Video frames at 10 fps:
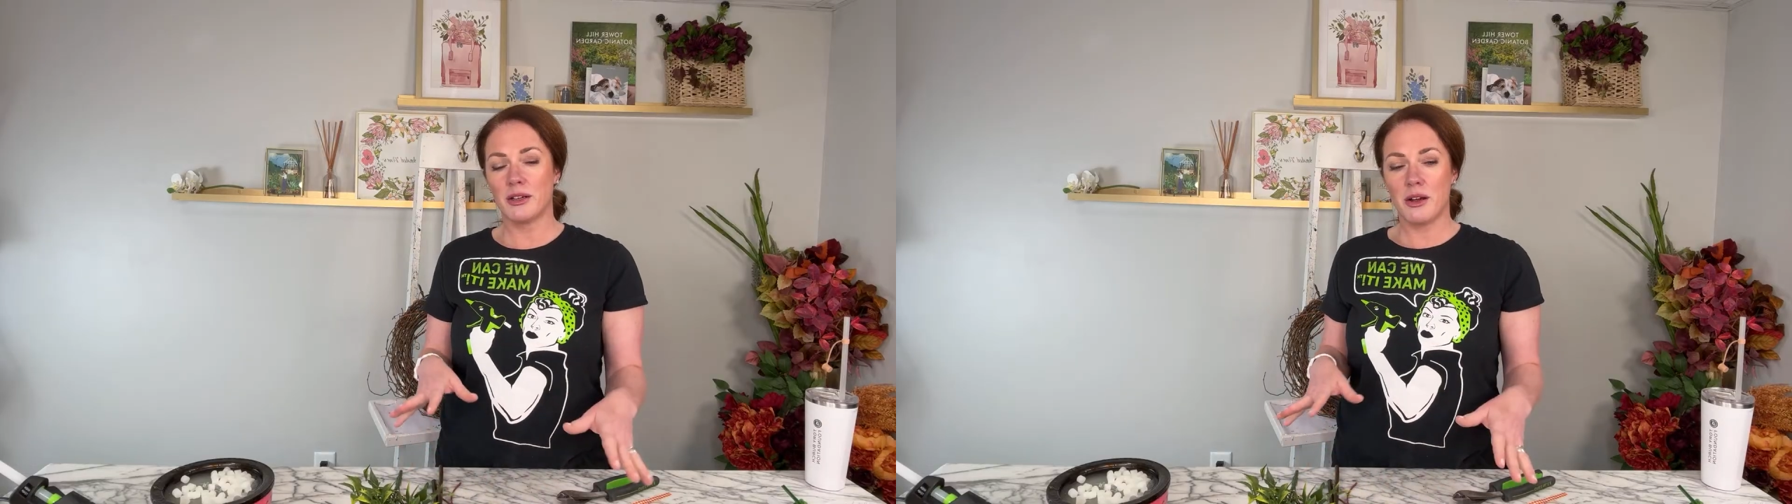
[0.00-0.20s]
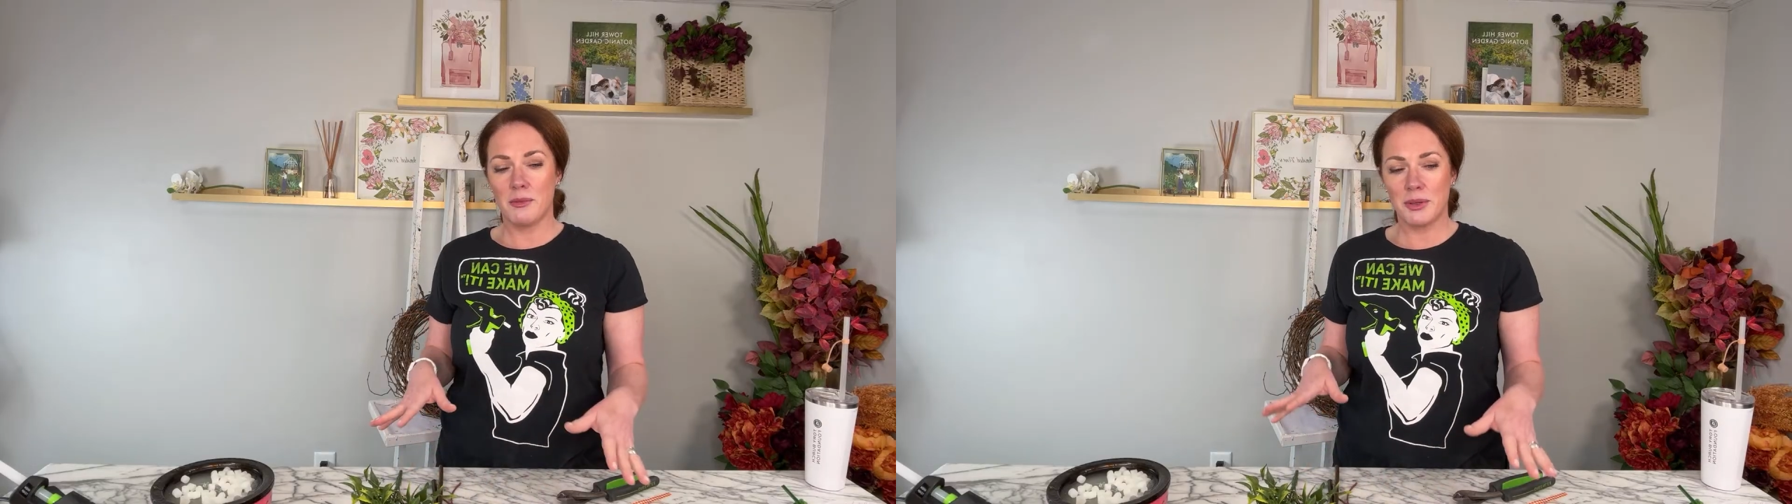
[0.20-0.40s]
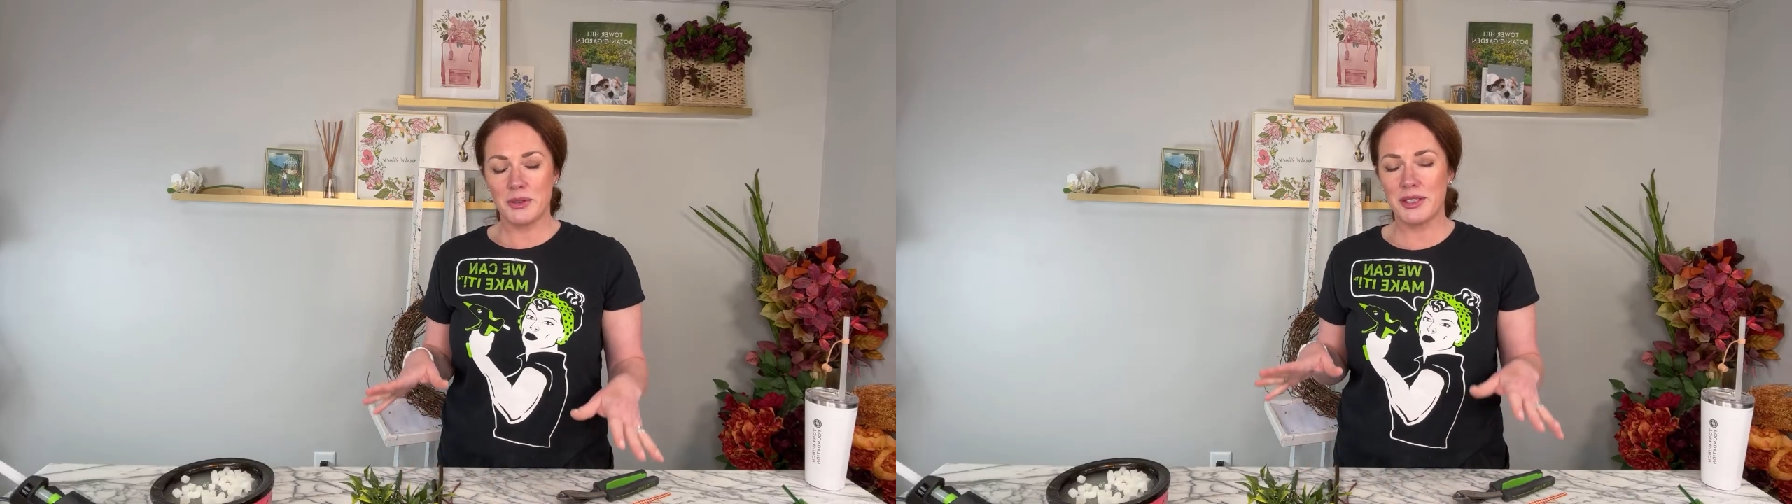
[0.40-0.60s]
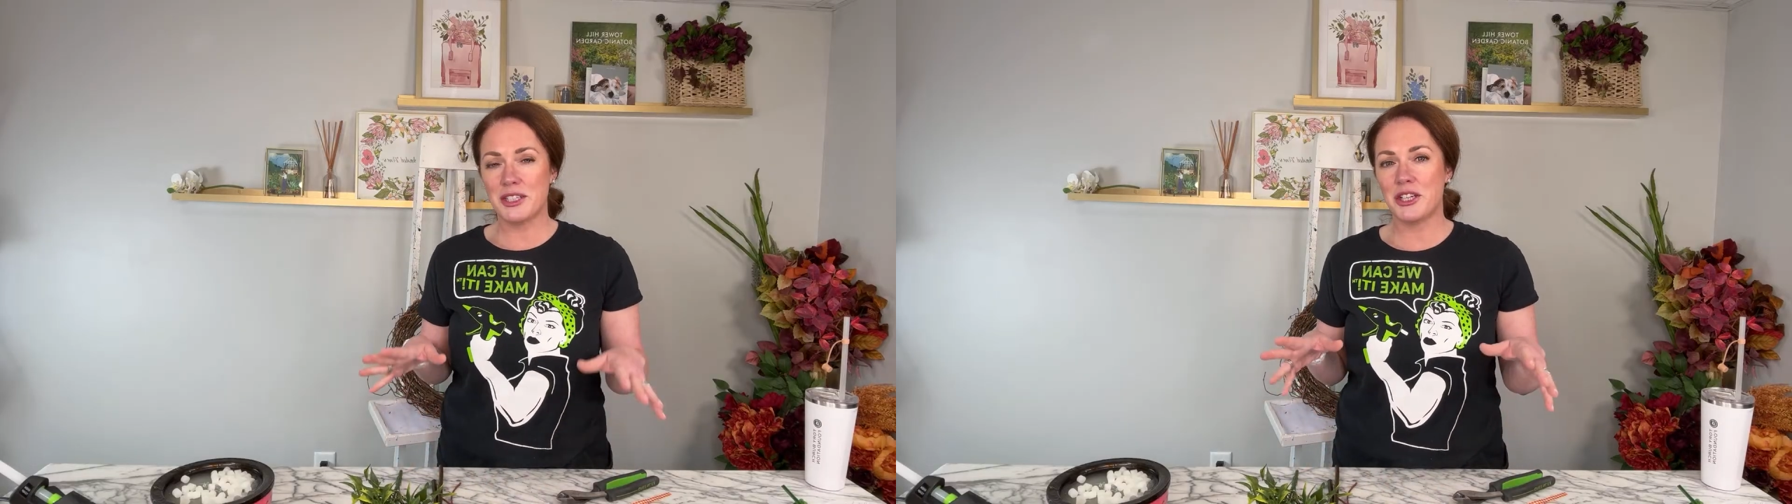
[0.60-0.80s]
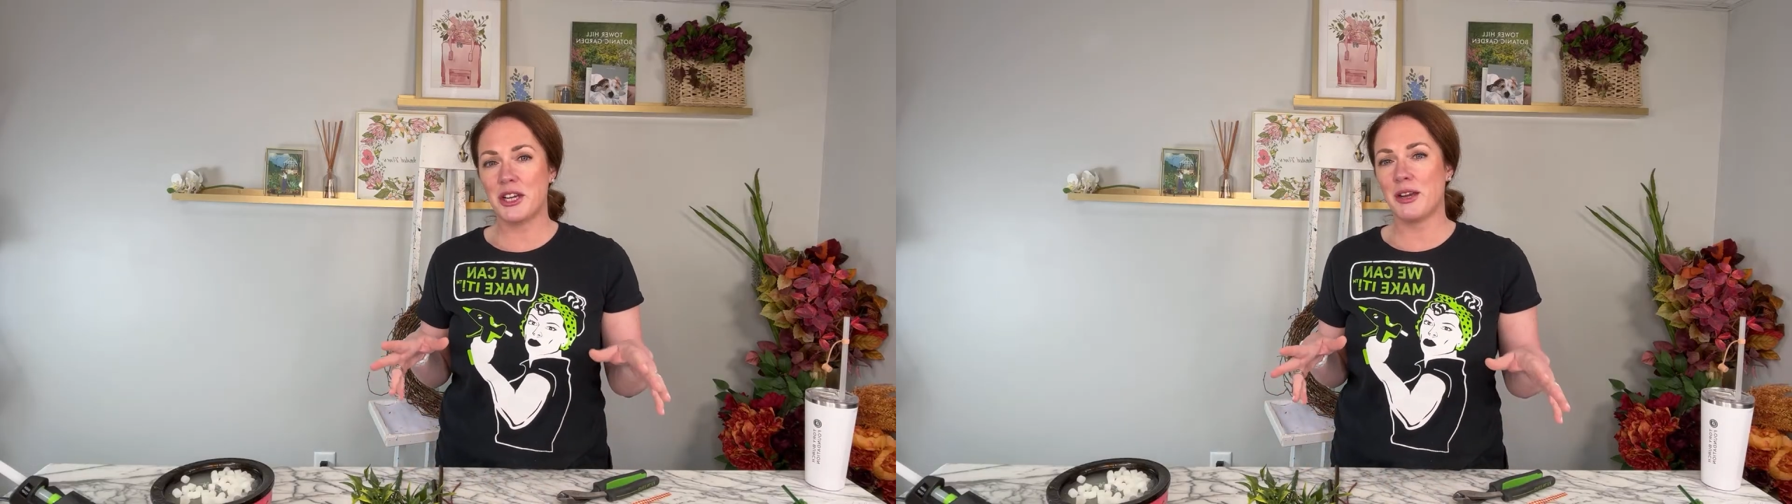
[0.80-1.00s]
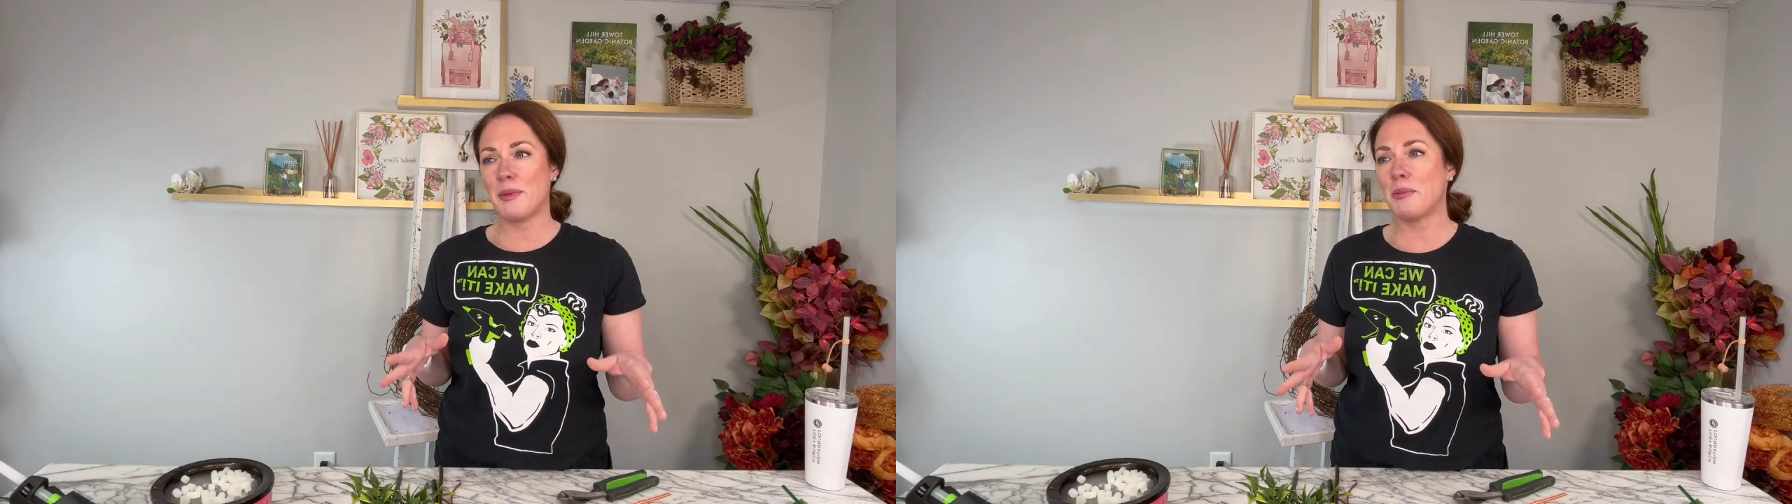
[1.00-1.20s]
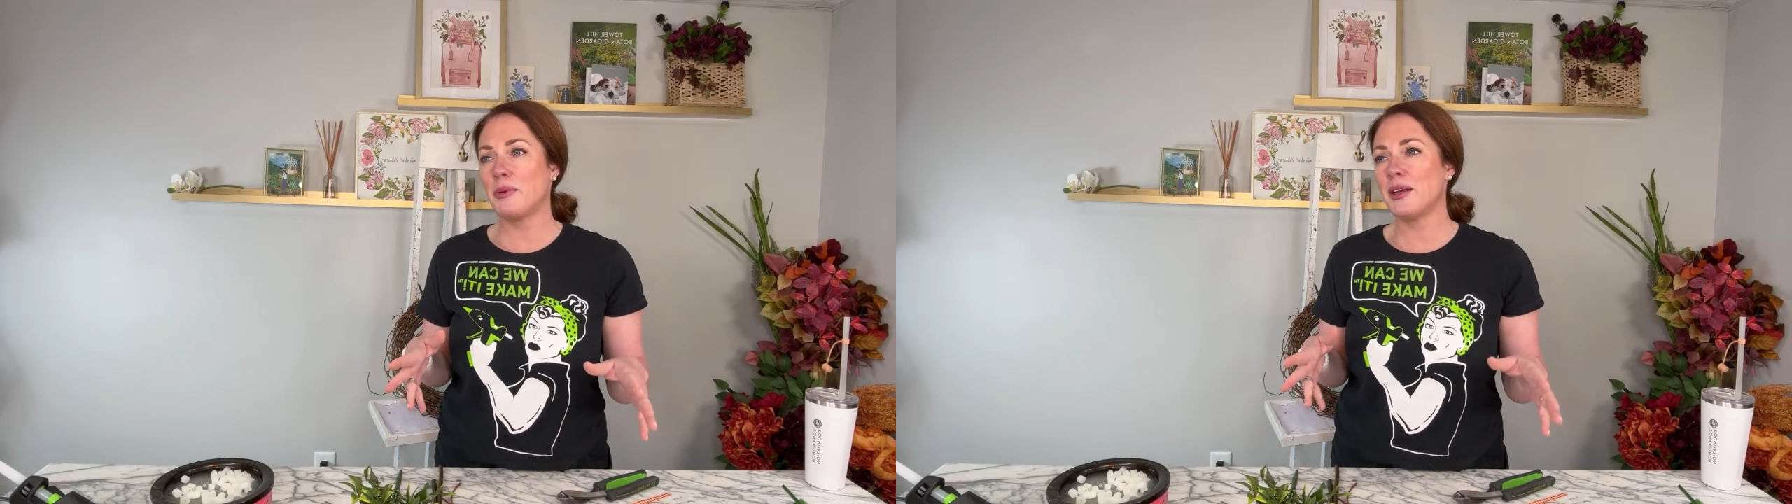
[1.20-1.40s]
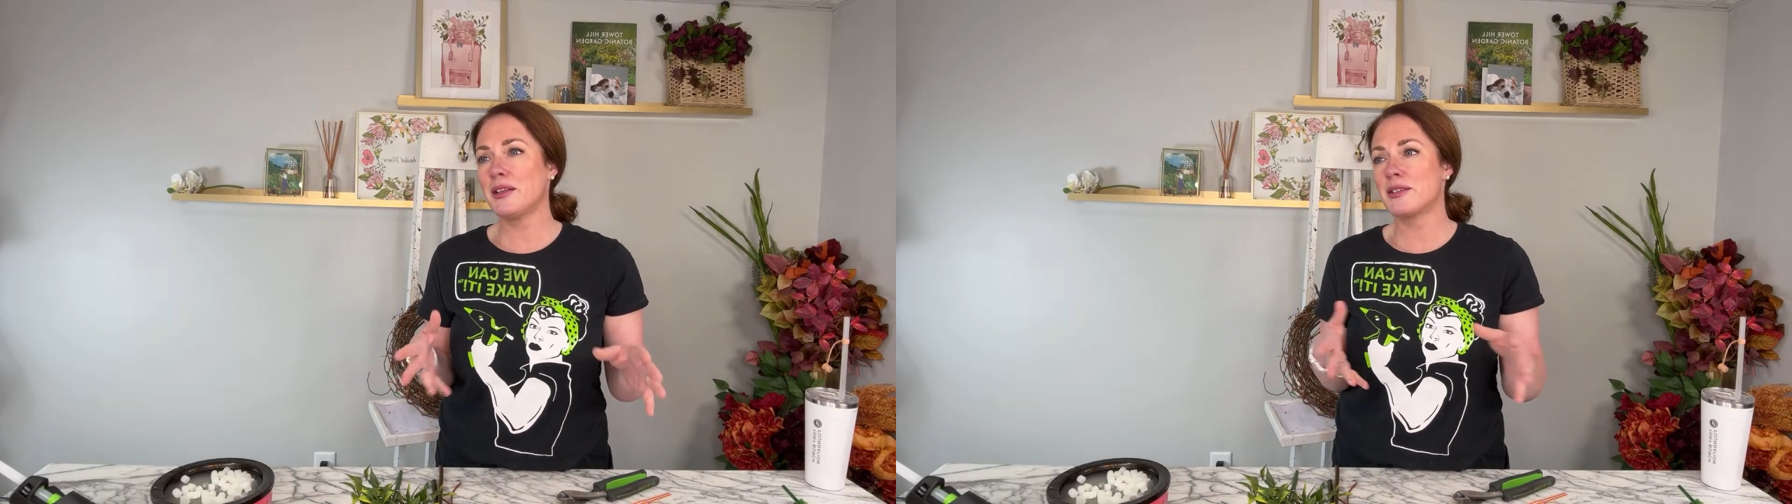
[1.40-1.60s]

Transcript: combos that she came up with.